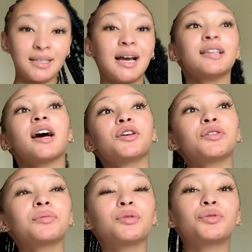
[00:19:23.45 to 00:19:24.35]
Guys, I
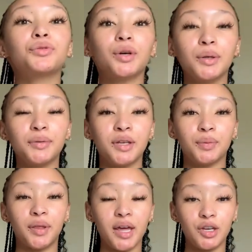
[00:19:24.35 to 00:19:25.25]
used to be so obsessed
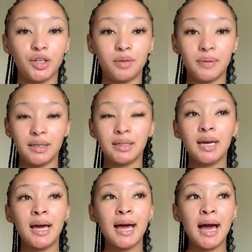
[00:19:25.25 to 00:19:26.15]
with edges, but
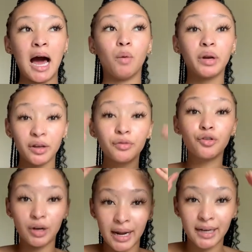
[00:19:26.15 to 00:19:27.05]
I would even
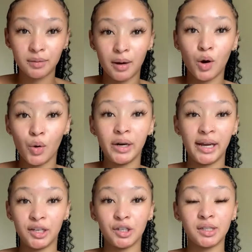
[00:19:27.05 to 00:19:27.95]
relax my own
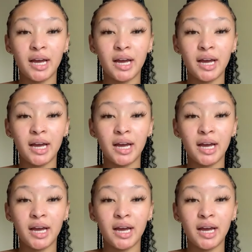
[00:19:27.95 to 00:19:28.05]
edges.